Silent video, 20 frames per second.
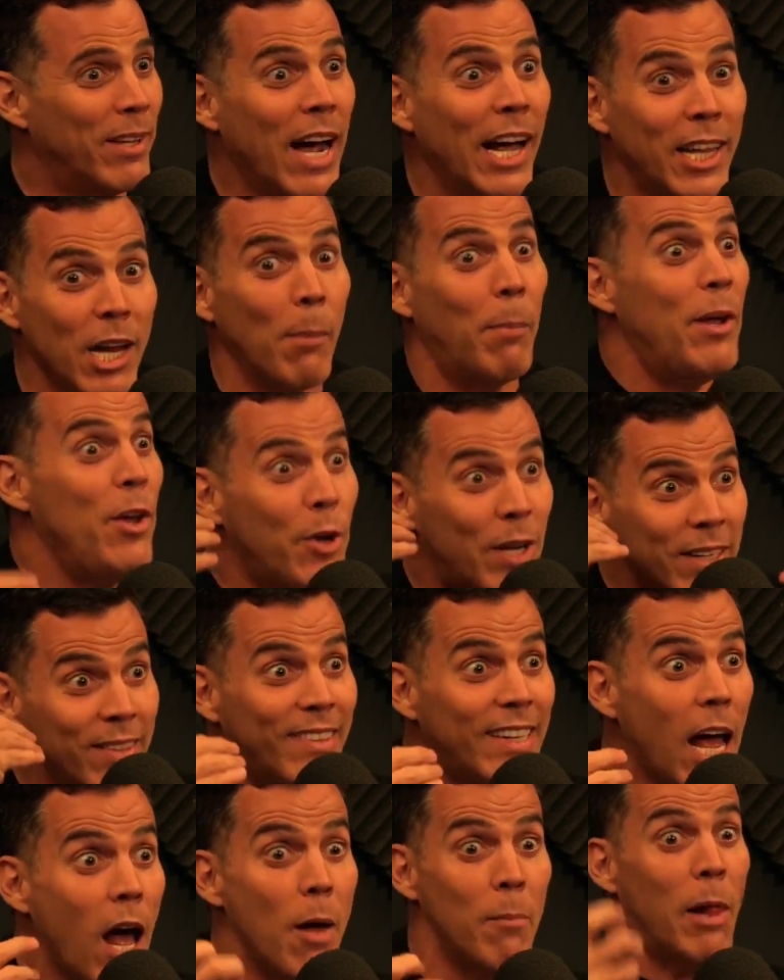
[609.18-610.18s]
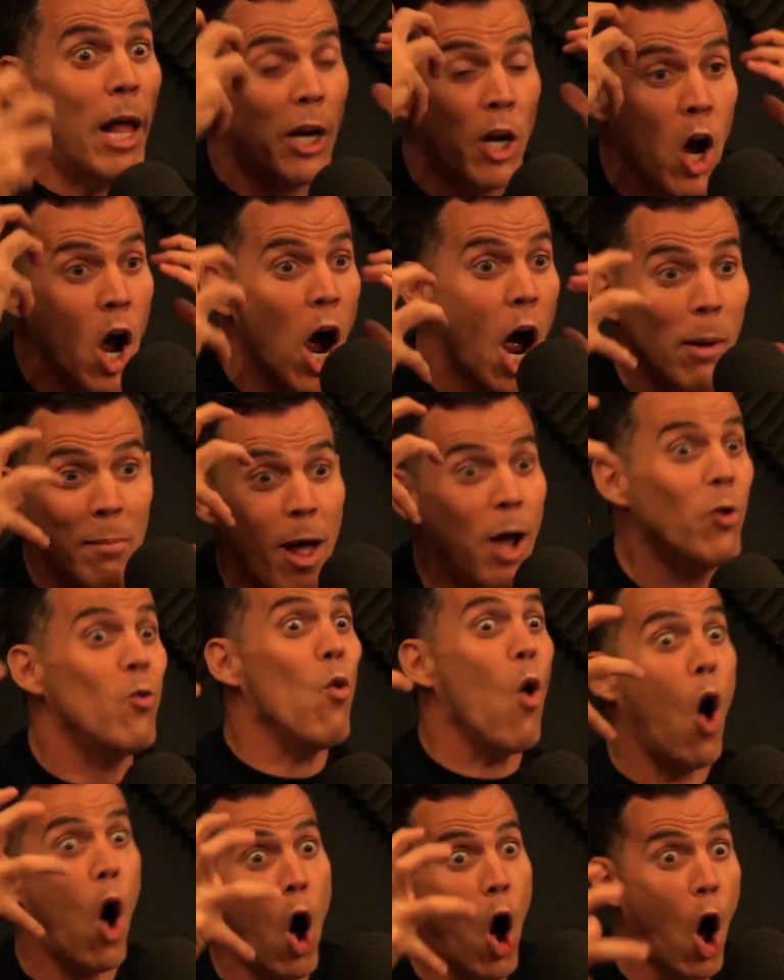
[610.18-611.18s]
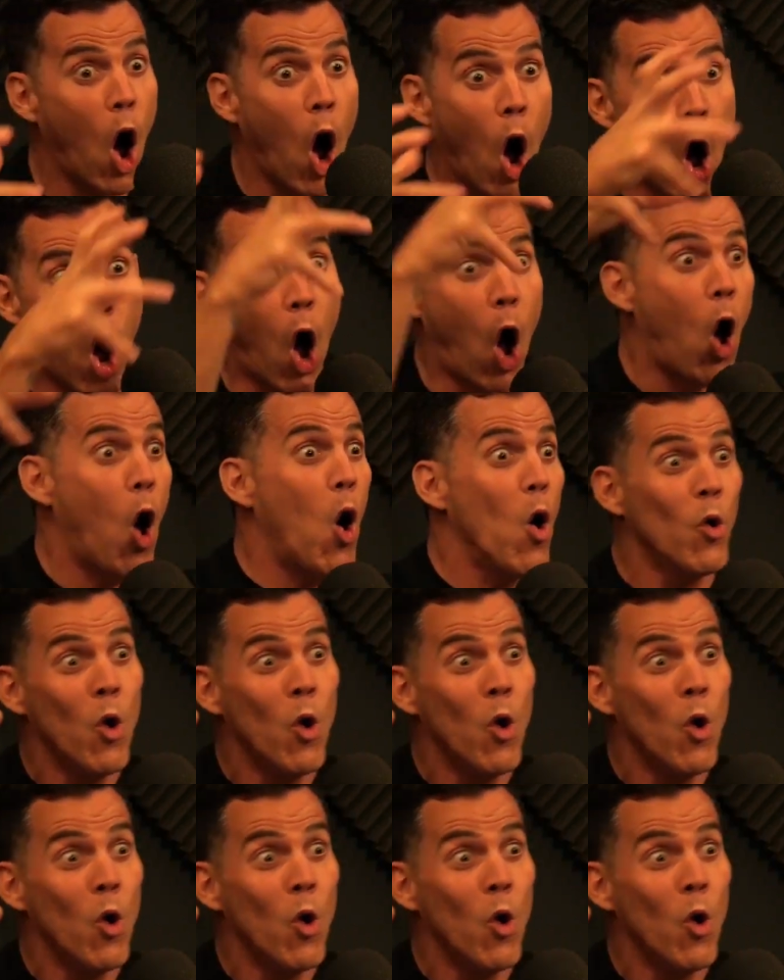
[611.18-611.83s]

not there, but you can tell. I'm like, whoa,